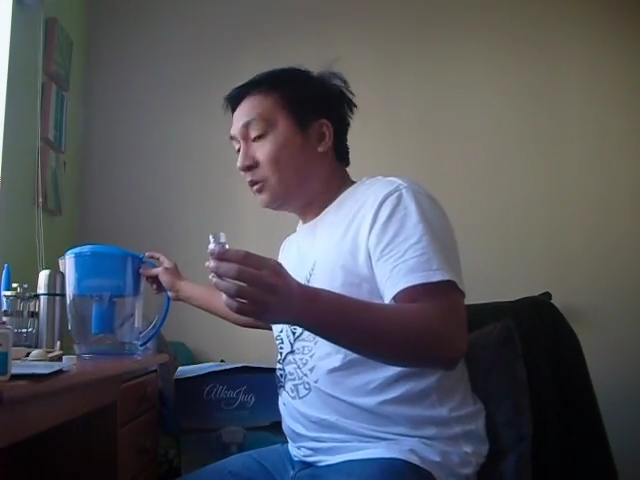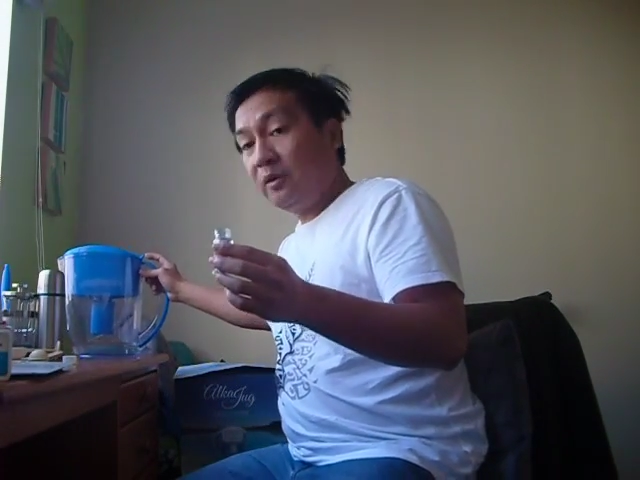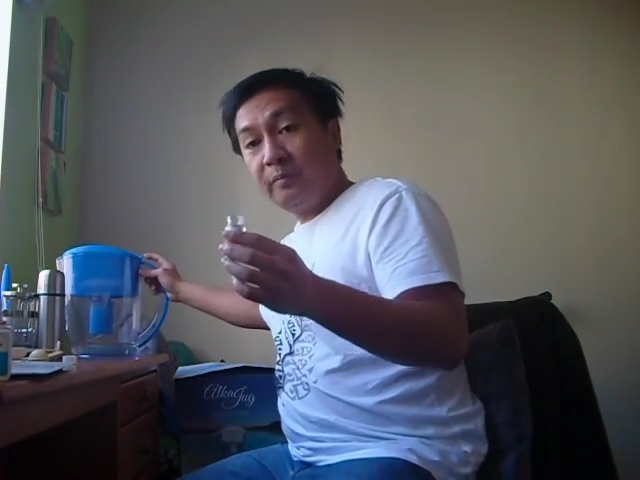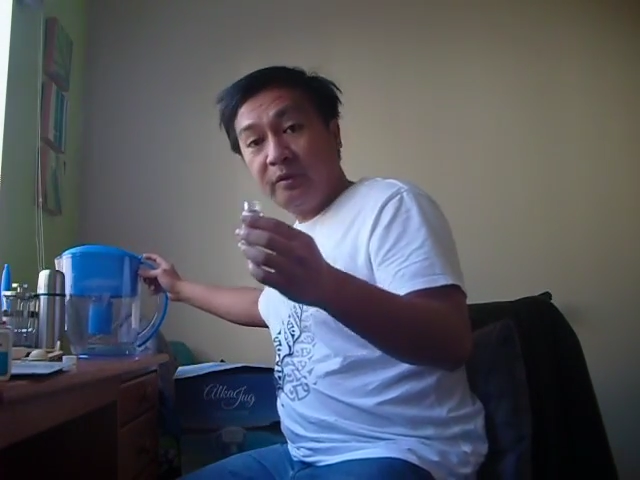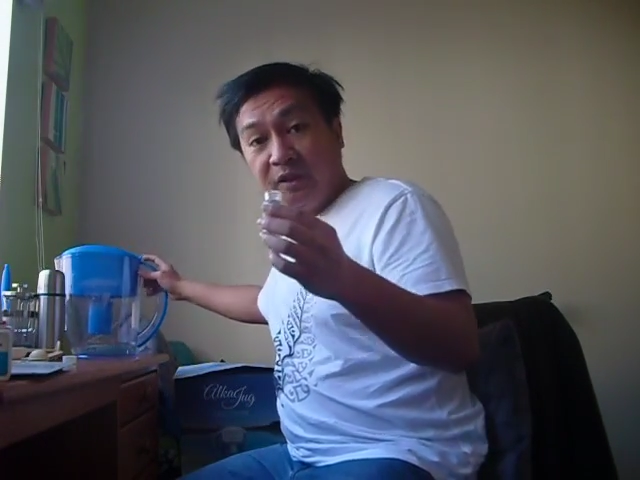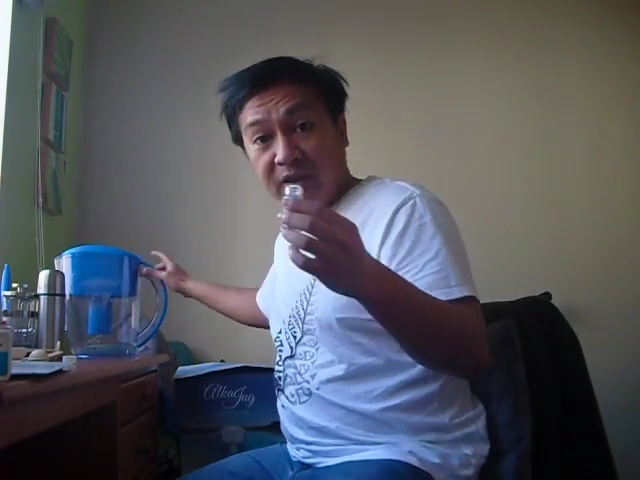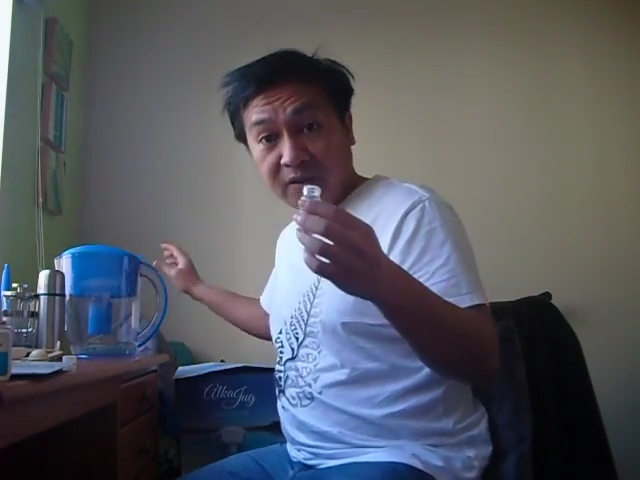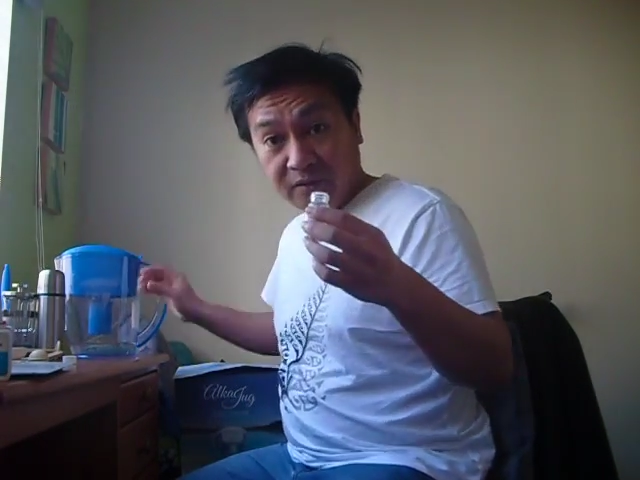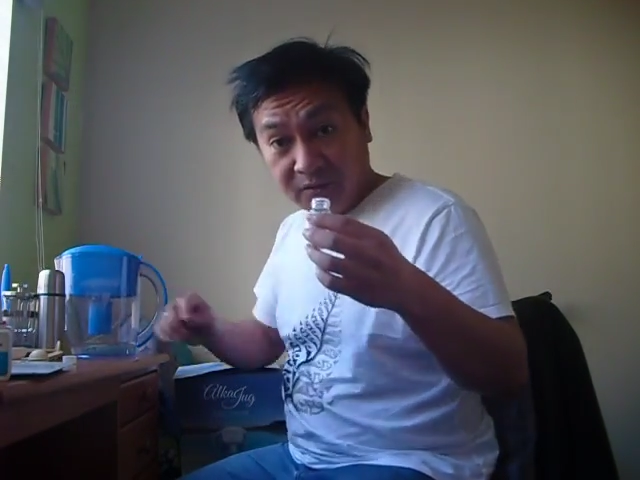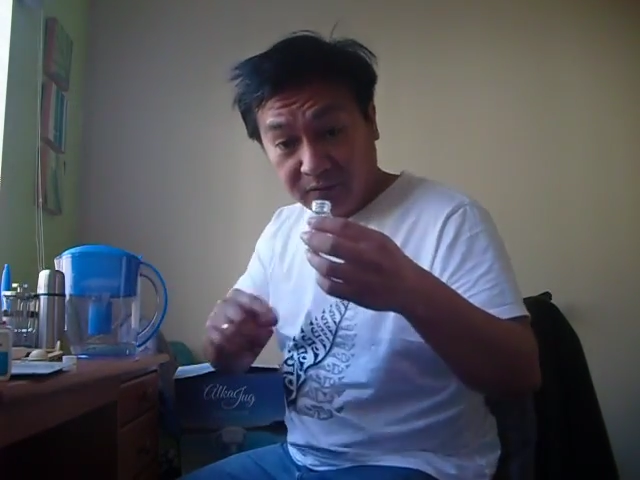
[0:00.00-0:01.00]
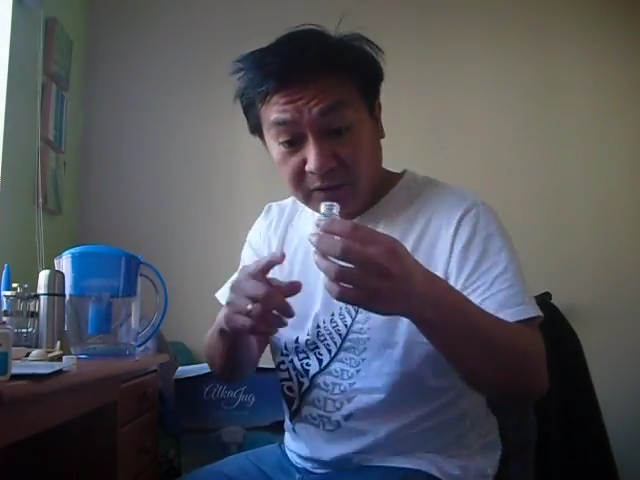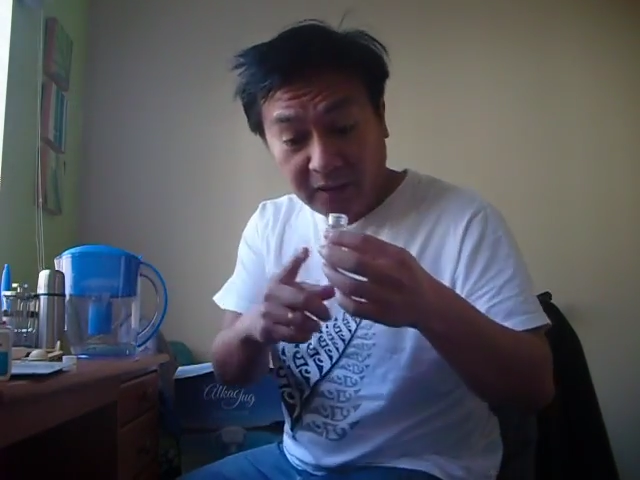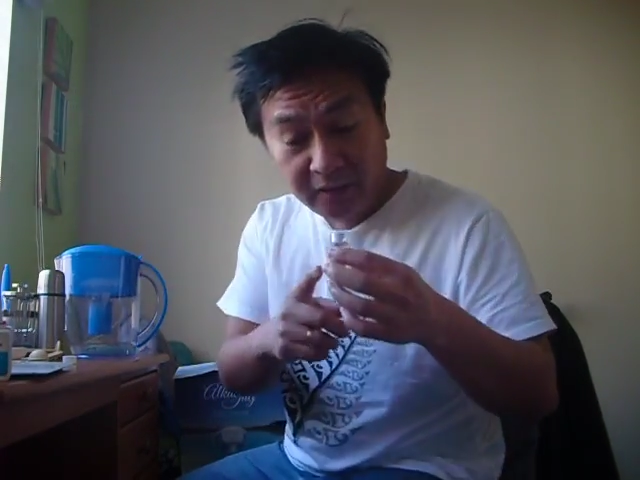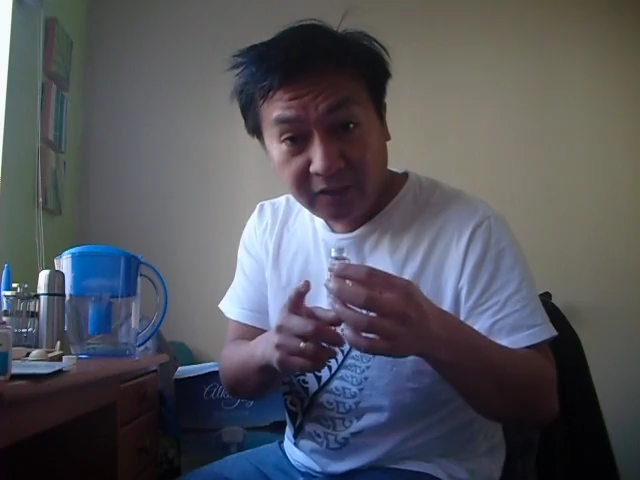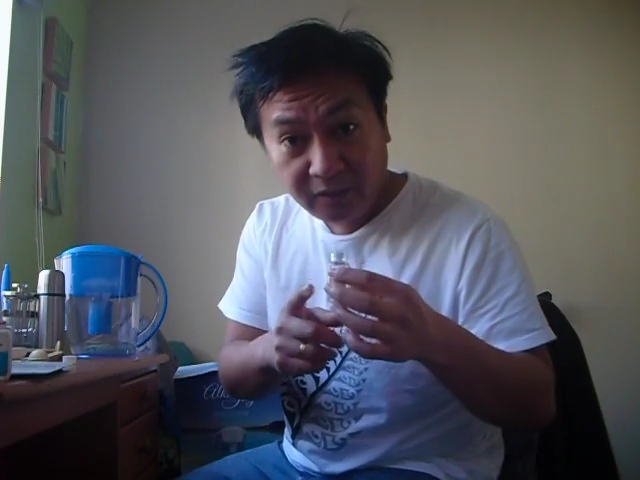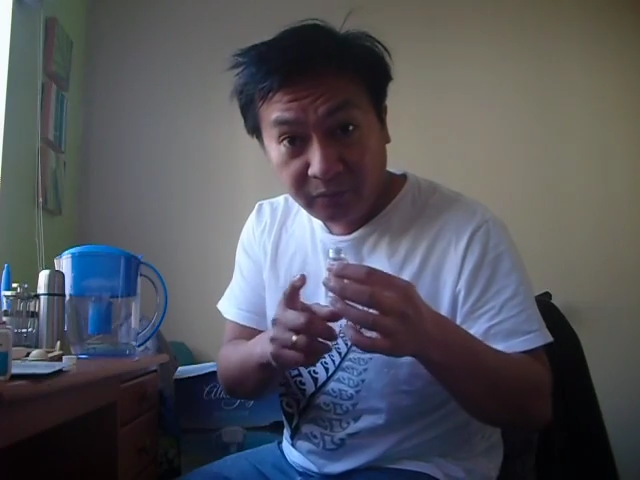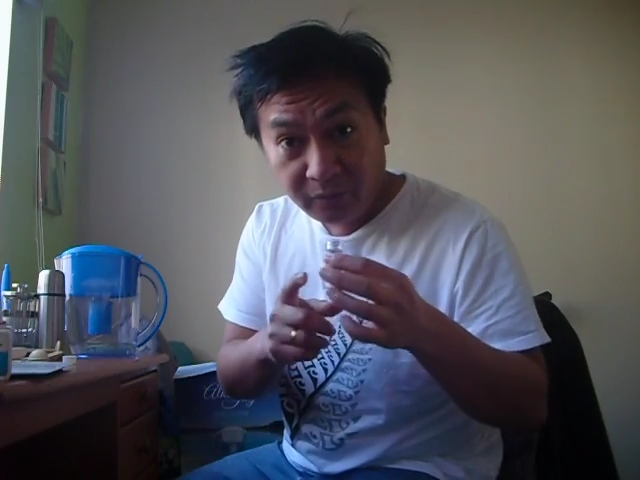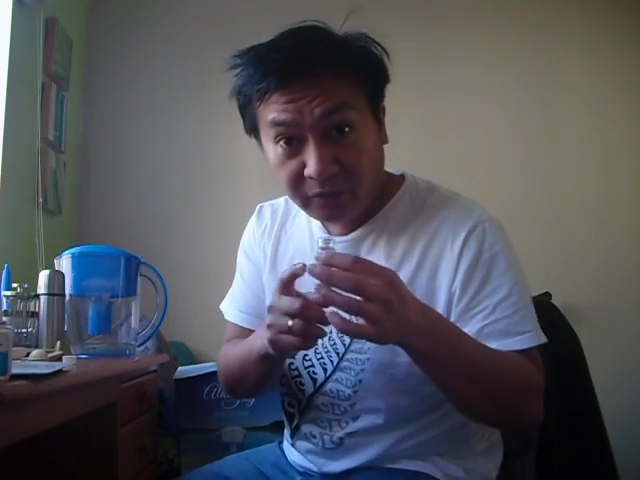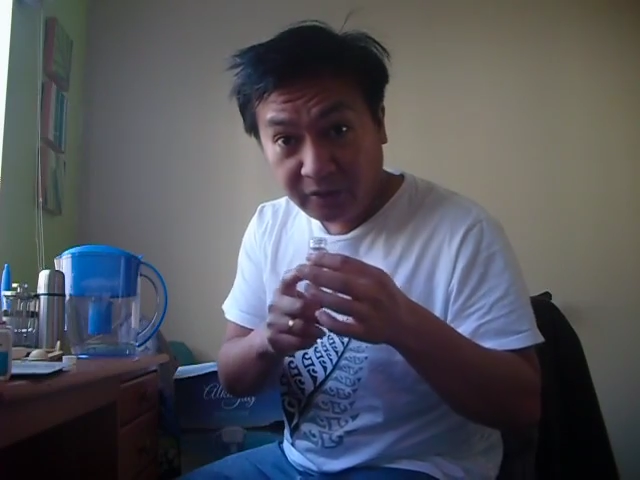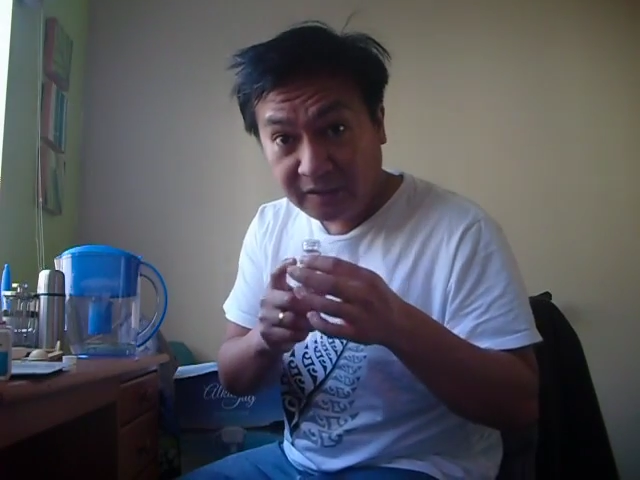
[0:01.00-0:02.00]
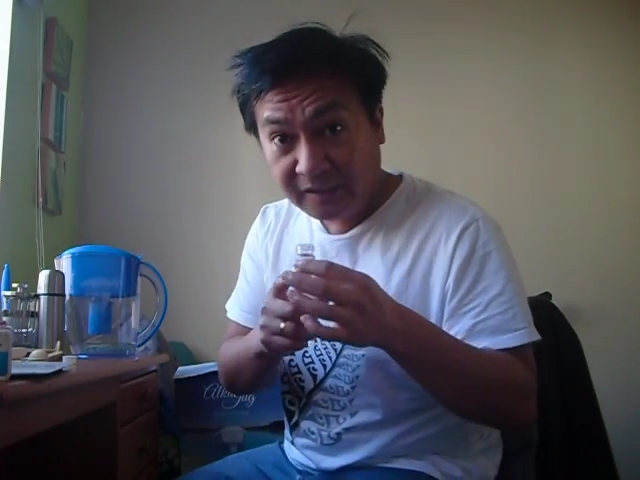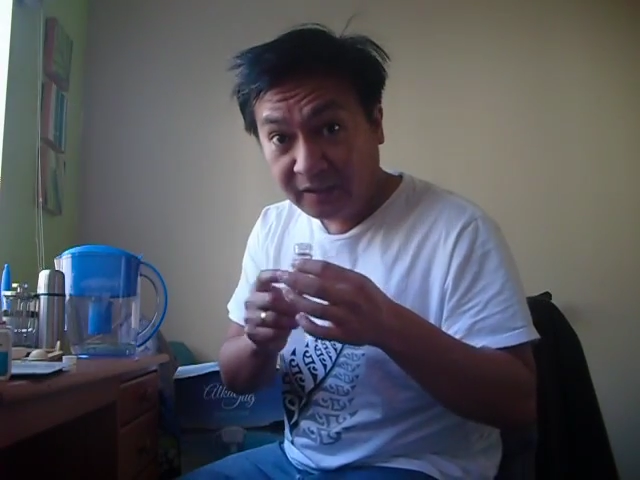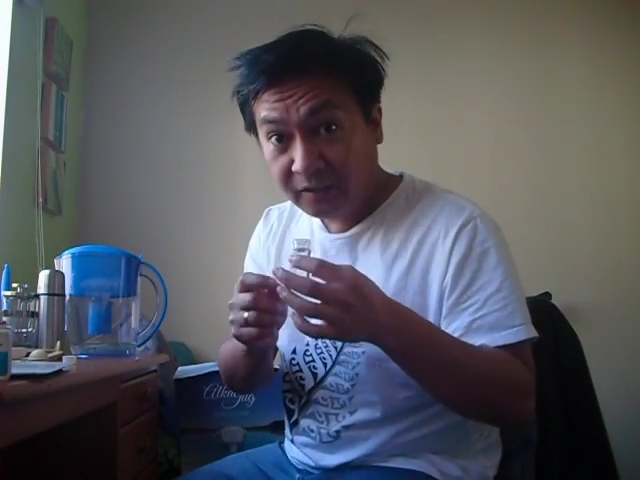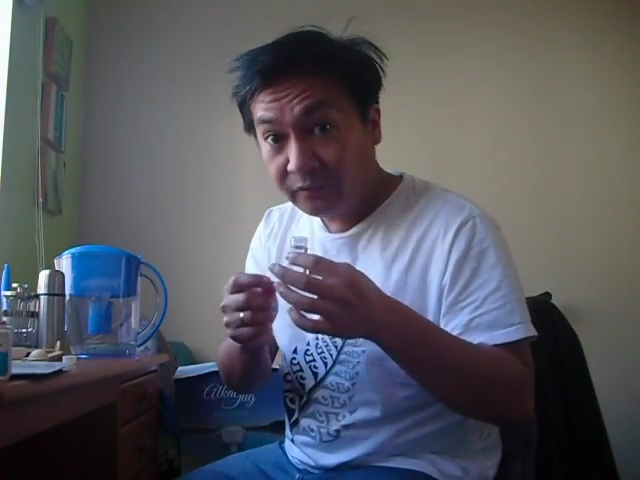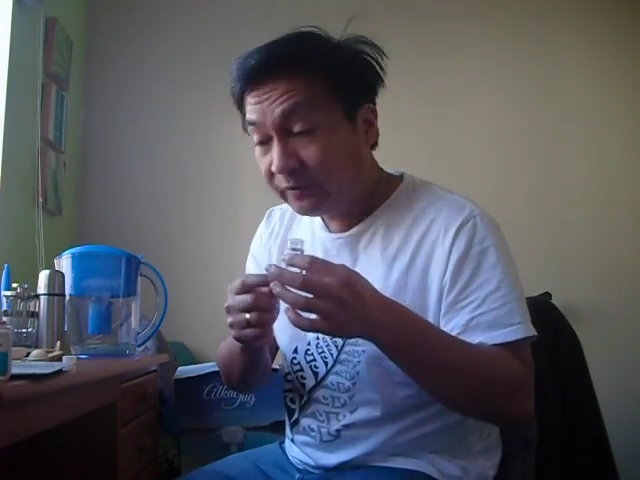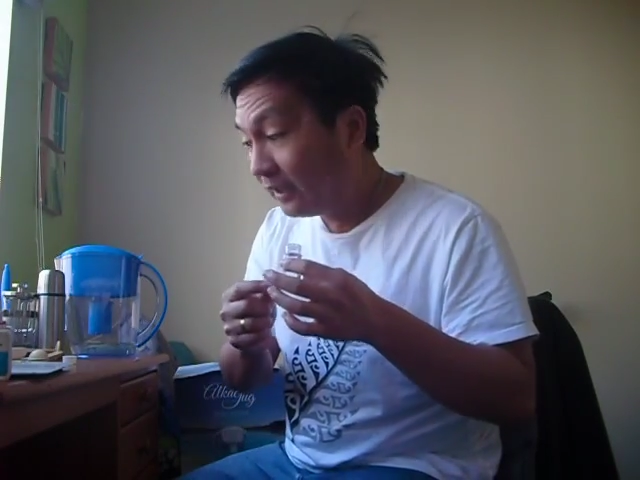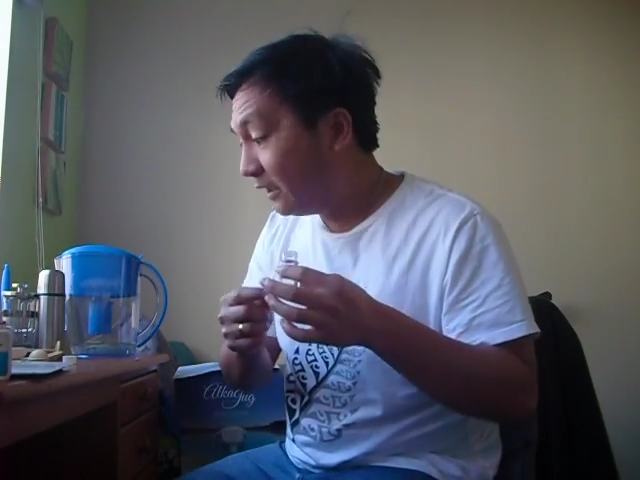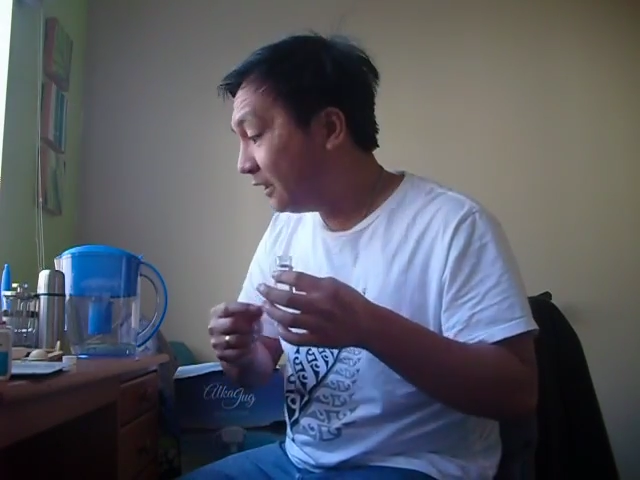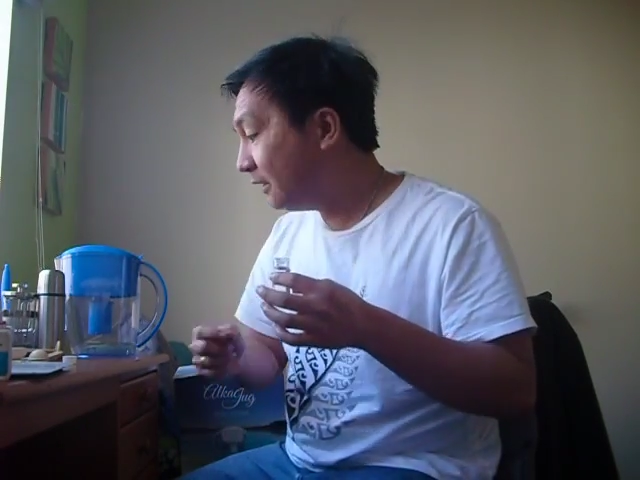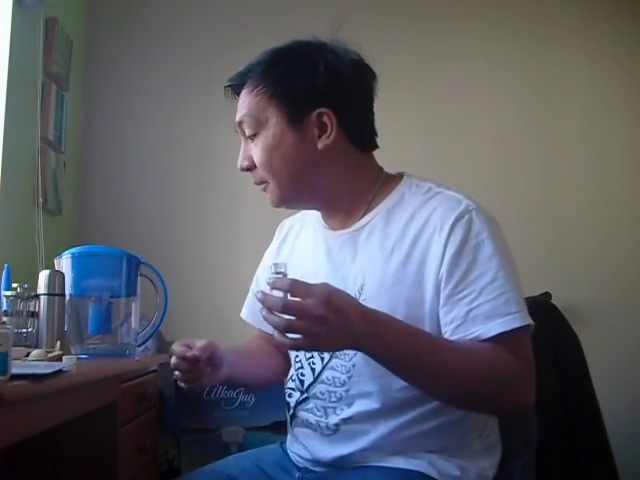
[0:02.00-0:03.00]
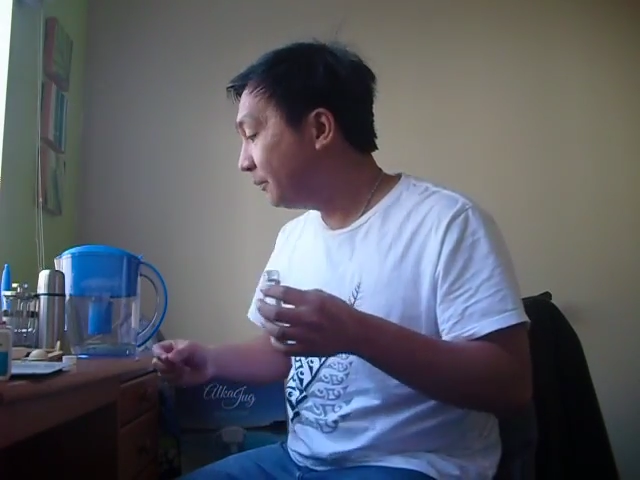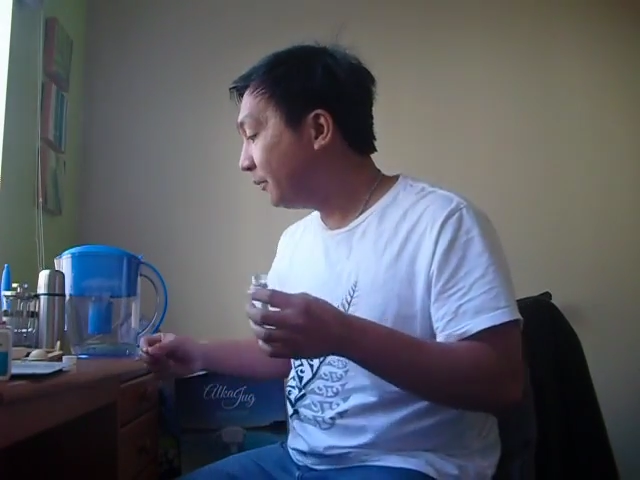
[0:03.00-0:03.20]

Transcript: So put the, the, alkaline water inside the vial.